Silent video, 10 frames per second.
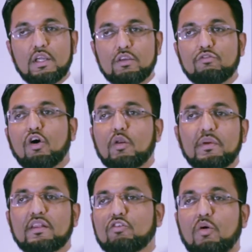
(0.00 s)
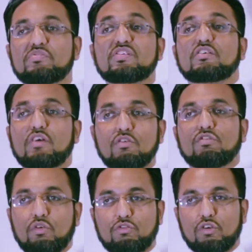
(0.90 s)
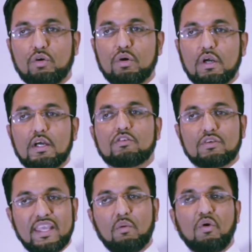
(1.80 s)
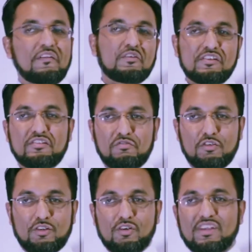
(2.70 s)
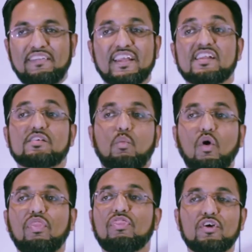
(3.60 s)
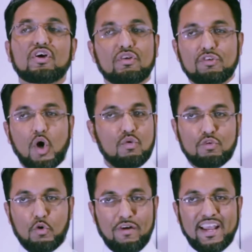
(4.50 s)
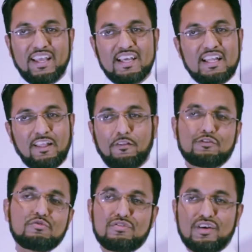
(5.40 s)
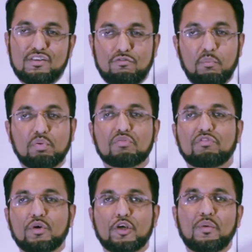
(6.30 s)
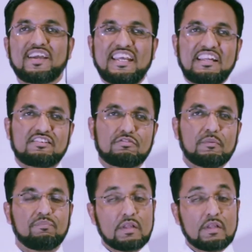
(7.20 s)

You've got to be in the top 600 or so to get one of those interview slots, and then it's one third of your overall rank. The other two thirds from portfolio in interview.